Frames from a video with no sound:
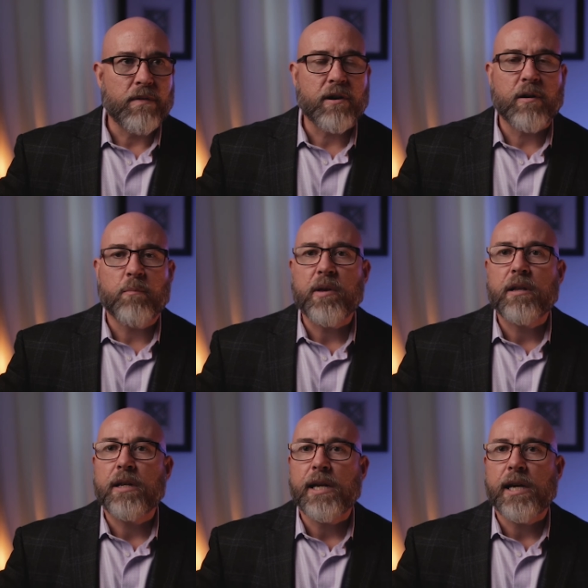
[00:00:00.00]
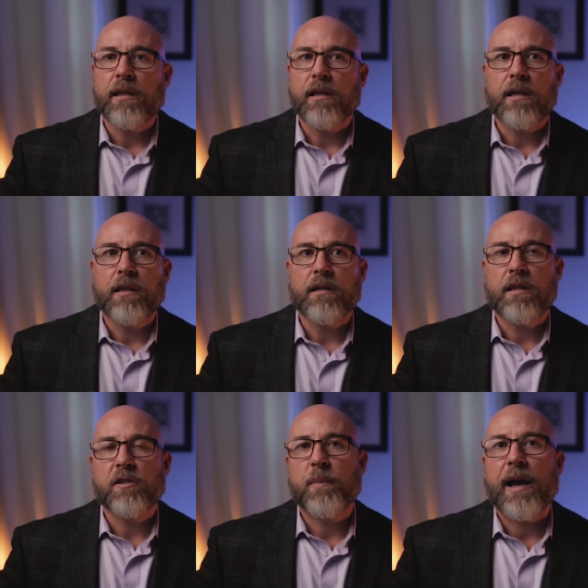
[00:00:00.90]
ability,
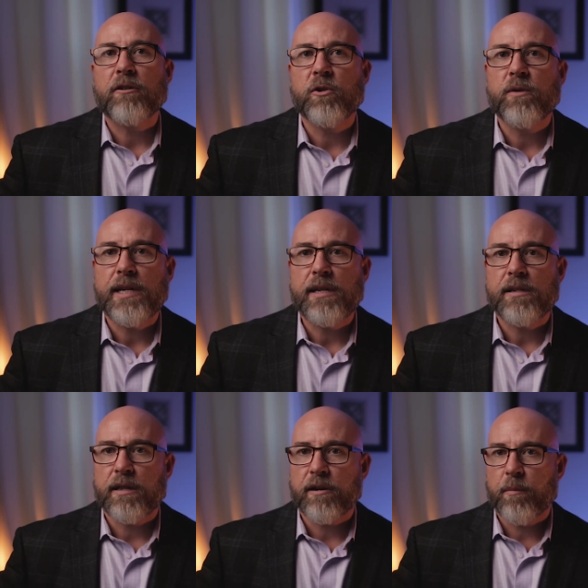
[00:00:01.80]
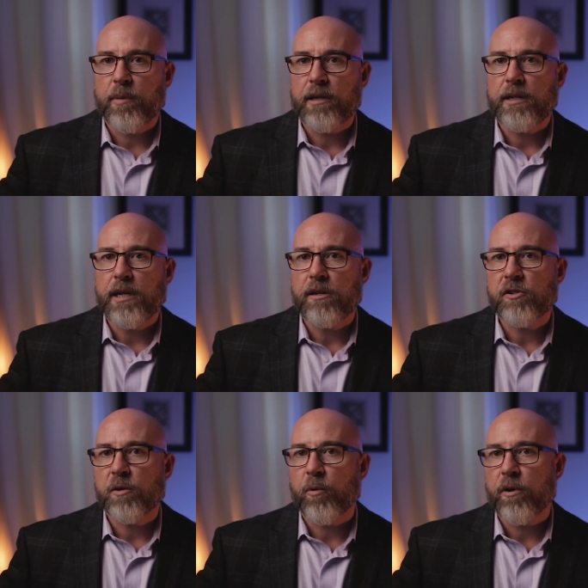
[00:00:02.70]
the spouse who needs it, their ability to
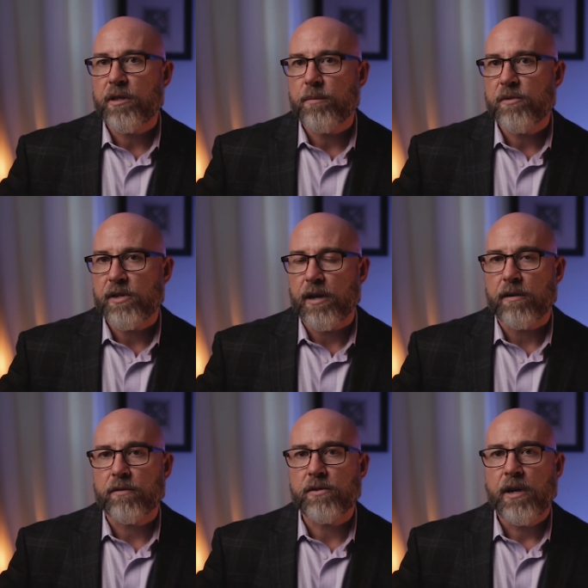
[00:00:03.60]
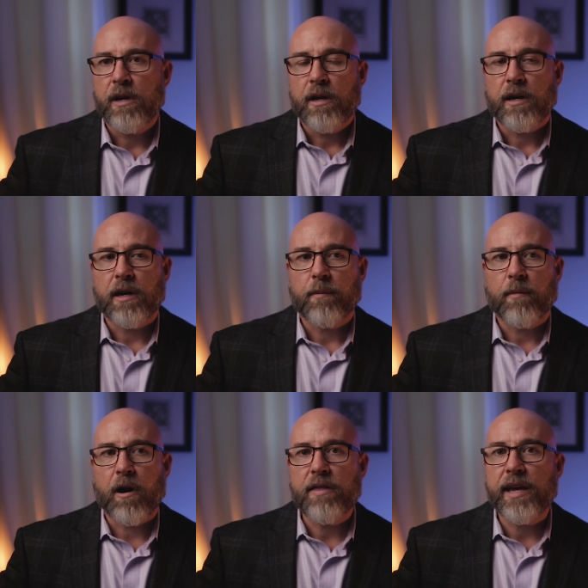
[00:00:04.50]
support themselves.
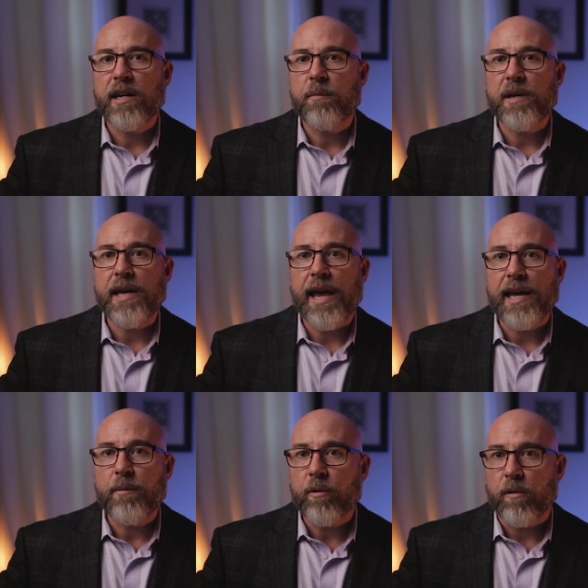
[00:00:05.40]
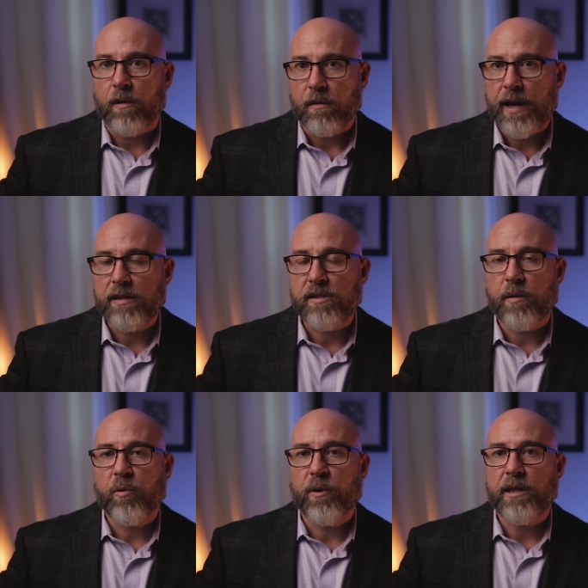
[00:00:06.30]
Are they going to be able at
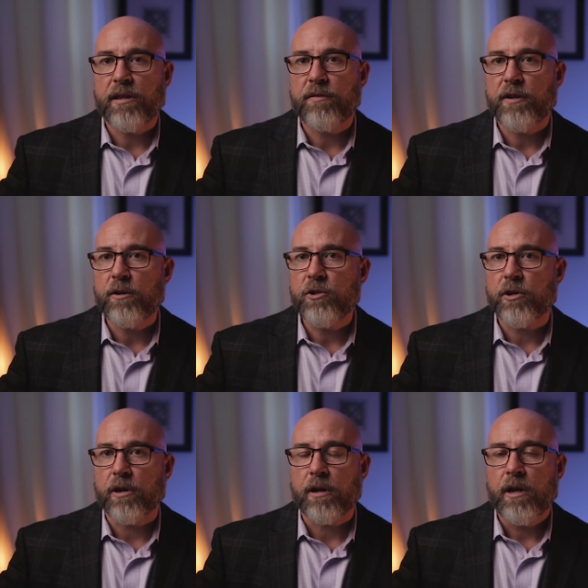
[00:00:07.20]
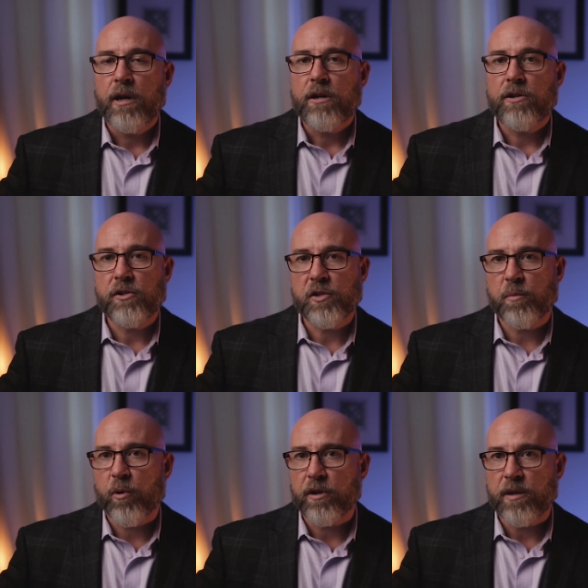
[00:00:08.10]
some point in the future to
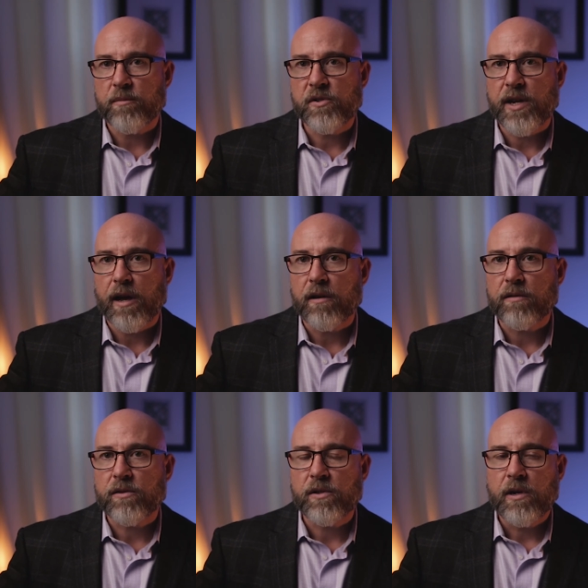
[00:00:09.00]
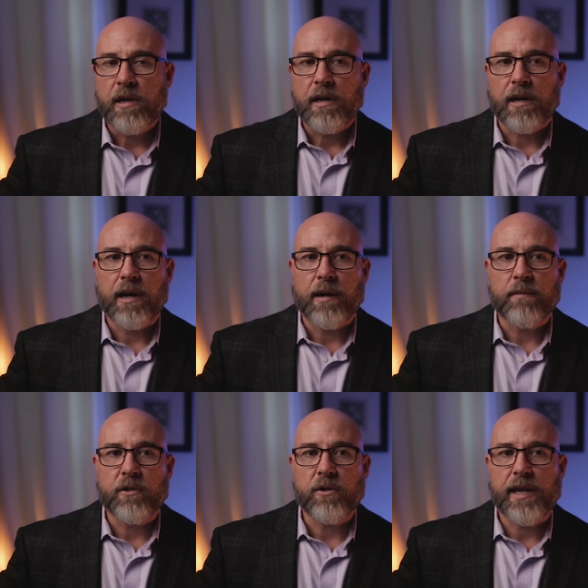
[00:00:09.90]
support themselves?
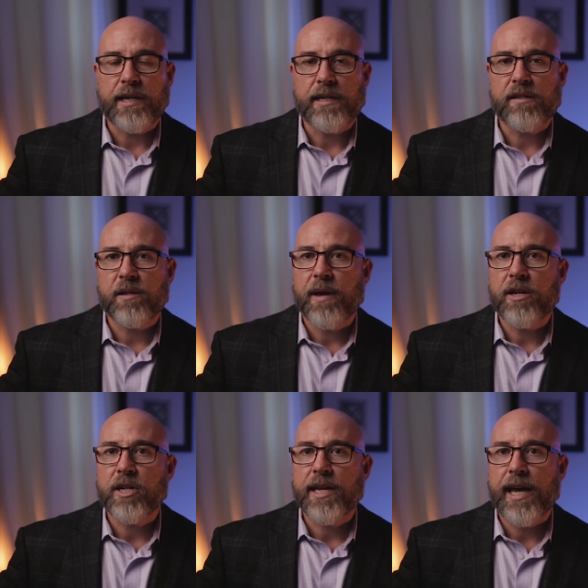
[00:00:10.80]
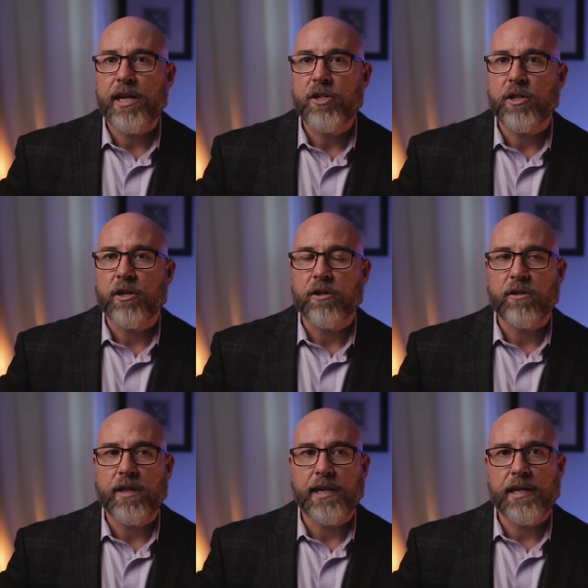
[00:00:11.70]
Do they need some education?
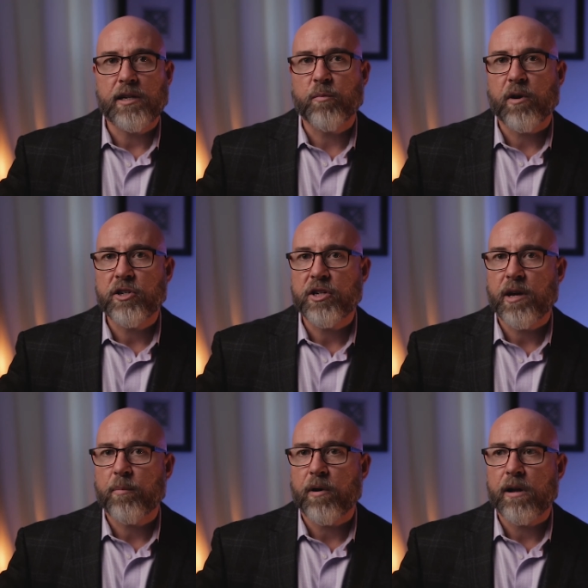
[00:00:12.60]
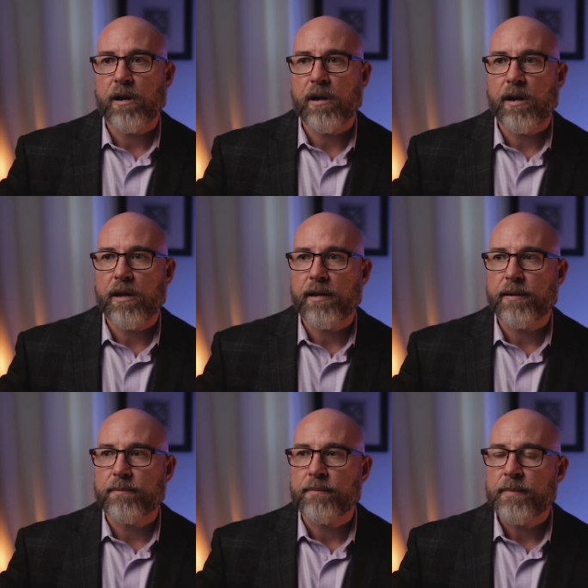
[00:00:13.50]
Do they need to brush up
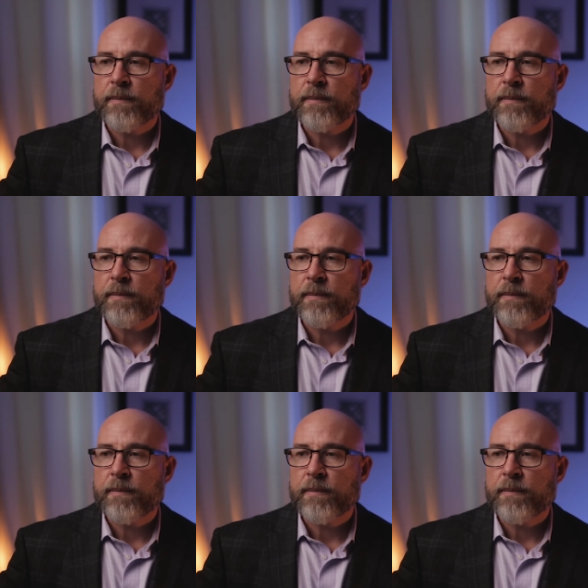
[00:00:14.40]
on